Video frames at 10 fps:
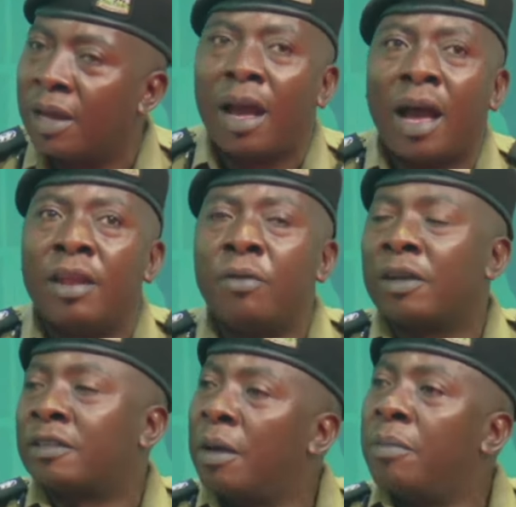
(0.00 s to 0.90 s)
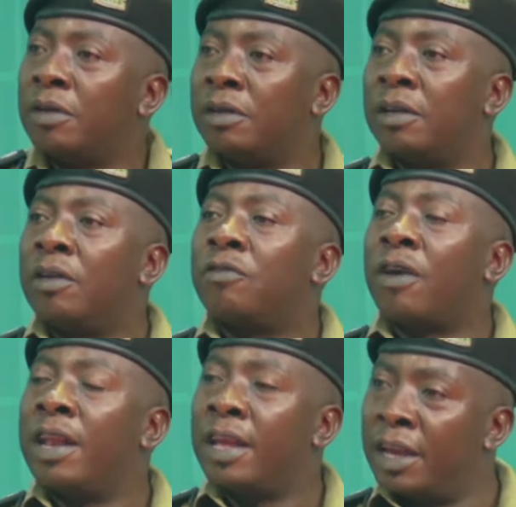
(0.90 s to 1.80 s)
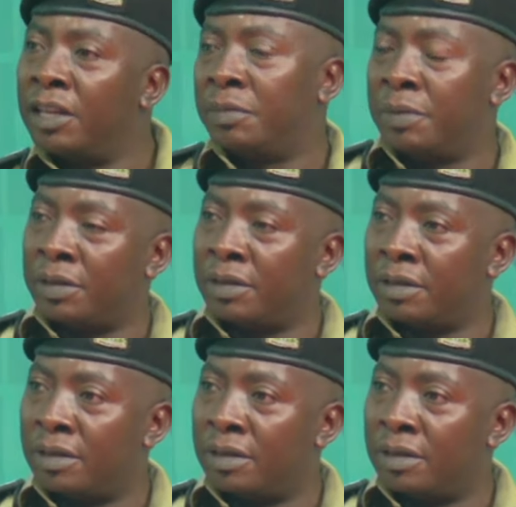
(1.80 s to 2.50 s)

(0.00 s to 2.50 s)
And they were summoned for an engagement